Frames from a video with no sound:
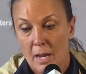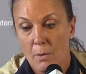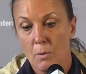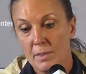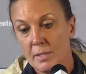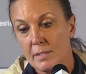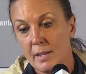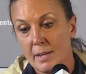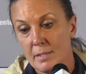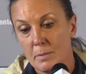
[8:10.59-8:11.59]
I want these
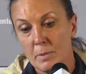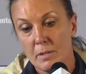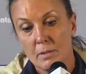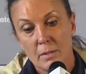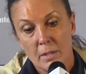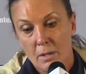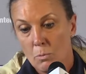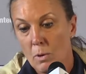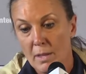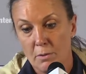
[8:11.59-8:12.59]
guys to be
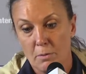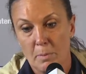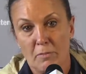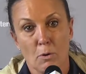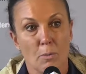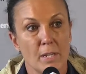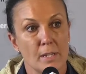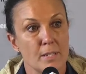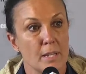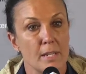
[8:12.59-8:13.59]
weathered before we
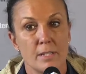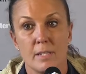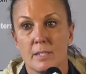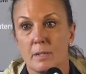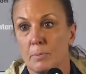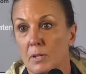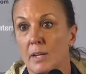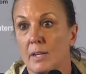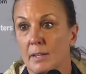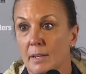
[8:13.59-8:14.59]
get to ACC play